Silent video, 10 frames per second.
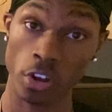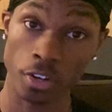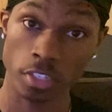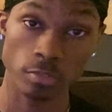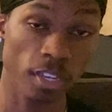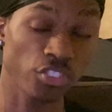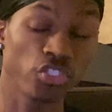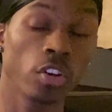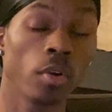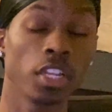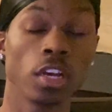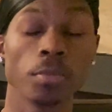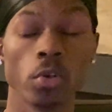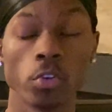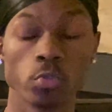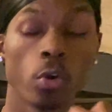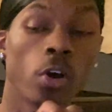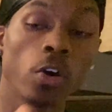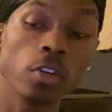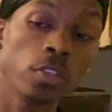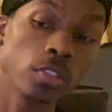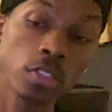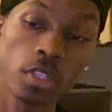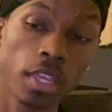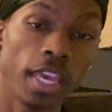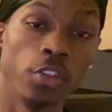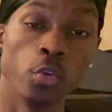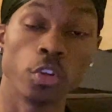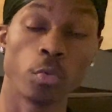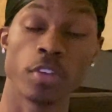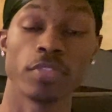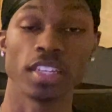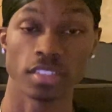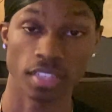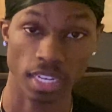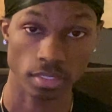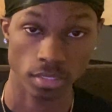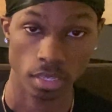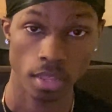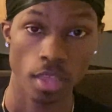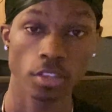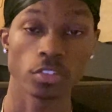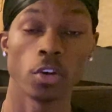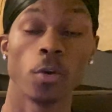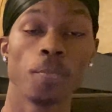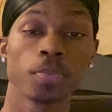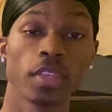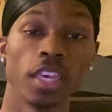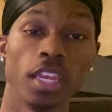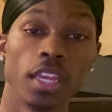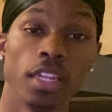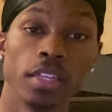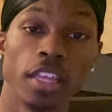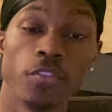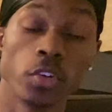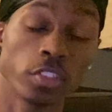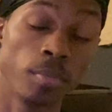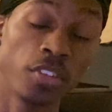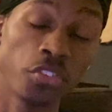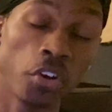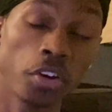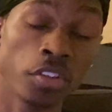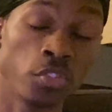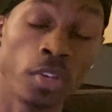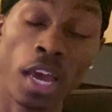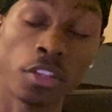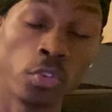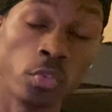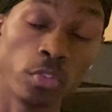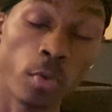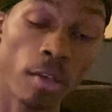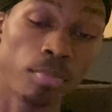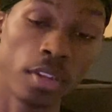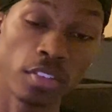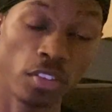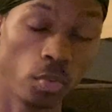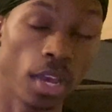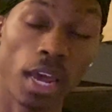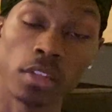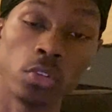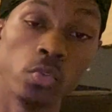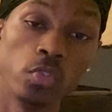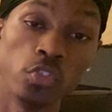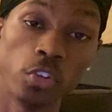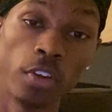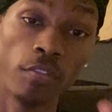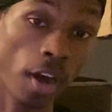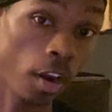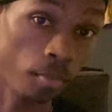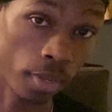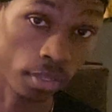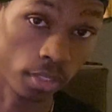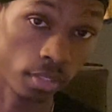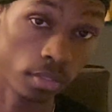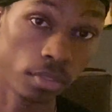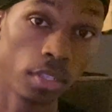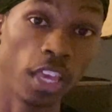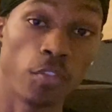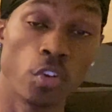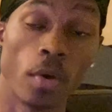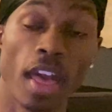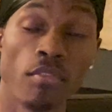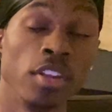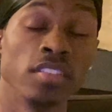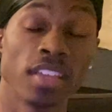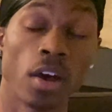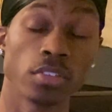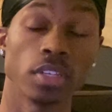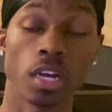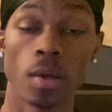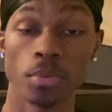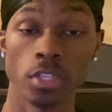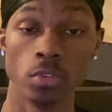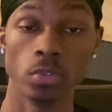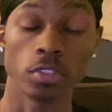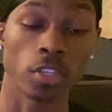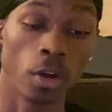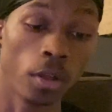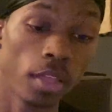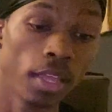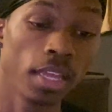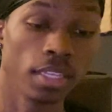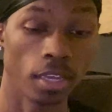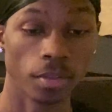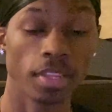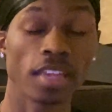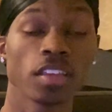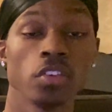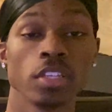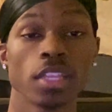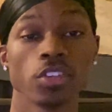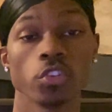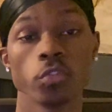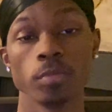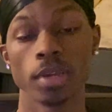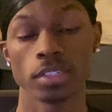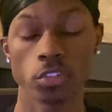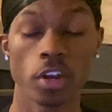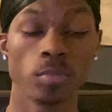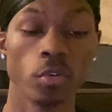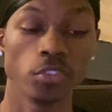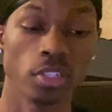artists, make sure you're running up those walls and doing your reflex attacks. So, and if you're a submission artist, you gotta use weapons and you gotta use your environment if you don't have any styles to accompany you. So yeah, that's how you get that trophy, man. Let's go ahead and move to the